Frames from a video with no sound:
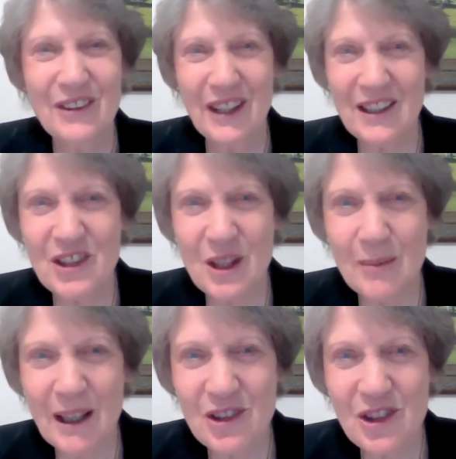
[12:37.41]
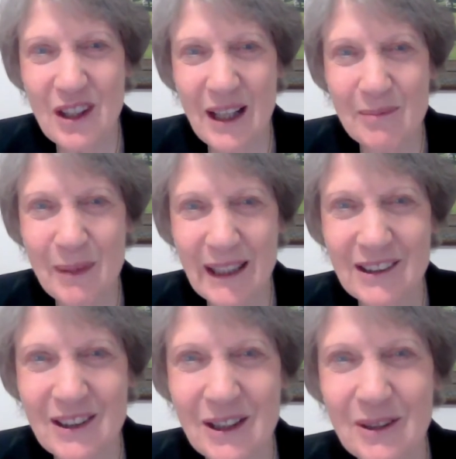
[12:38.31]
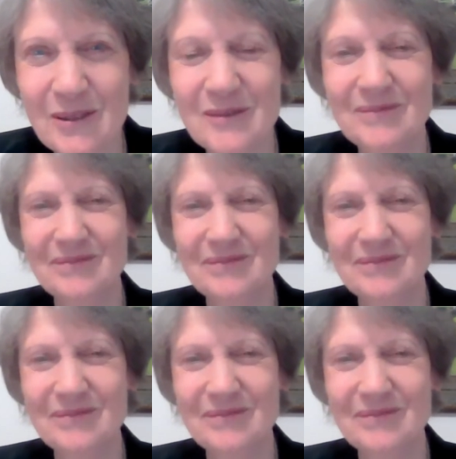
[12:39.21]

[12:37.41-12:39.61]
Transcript: Thanks so much, and back to you.